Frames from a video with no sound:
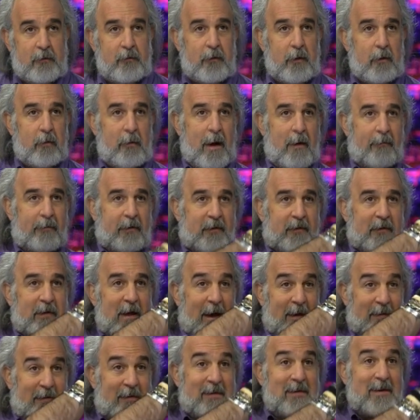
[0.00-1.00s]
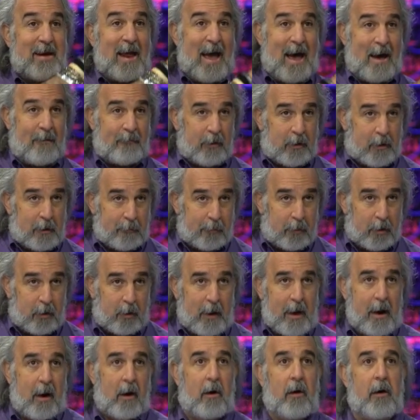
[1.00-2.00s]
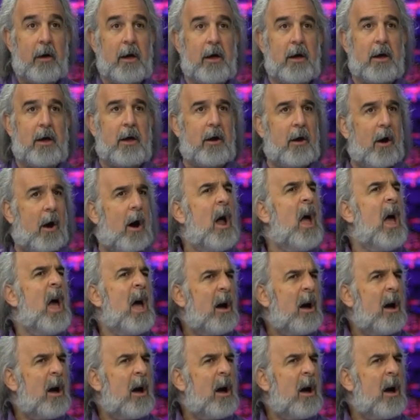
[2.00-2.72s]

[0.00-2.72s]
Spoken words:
view, we have this nice navigable area here.